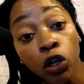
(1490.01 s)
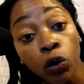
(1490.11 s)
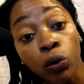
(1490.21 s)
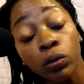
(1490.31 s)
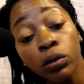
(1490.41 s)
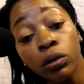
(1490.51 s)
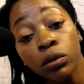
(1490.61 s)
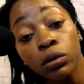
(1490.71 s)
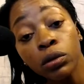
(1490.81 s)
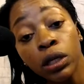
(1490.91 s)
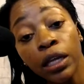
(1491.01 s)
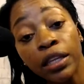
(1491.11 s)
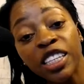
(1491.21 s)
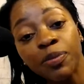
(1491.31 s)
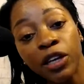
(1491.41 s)
you
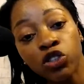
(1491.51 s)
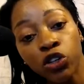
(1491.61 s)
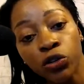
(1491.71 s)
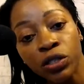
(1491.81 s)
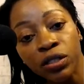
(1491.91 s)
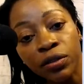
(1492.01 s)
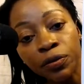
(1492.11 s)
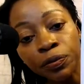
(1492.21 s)
in these pictures.